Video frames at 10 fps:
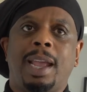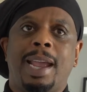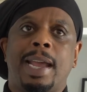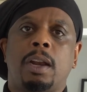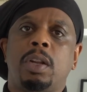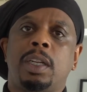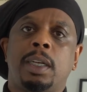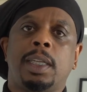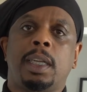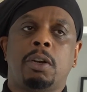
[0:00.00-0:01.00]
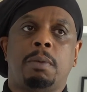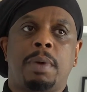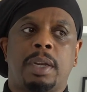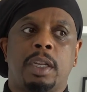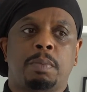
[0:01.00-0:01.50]
And not only did he care
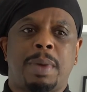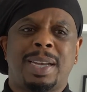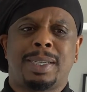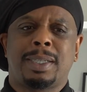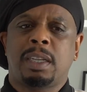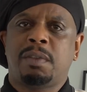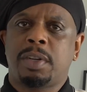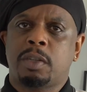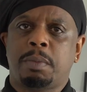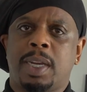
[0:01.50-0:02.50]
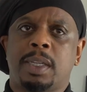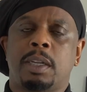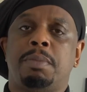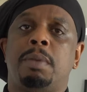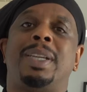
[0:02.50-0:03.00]
about us by just giving us
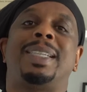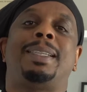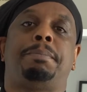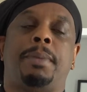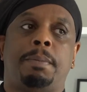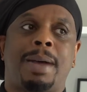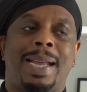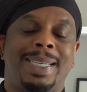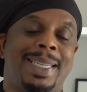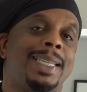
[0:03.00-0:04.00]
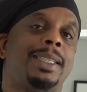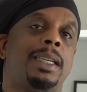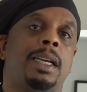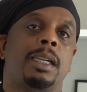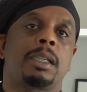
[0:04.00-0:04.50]
medicine, but by
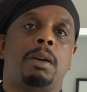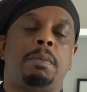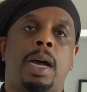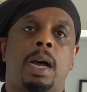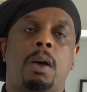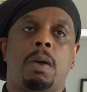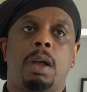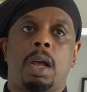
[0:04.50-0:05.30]
teaching us about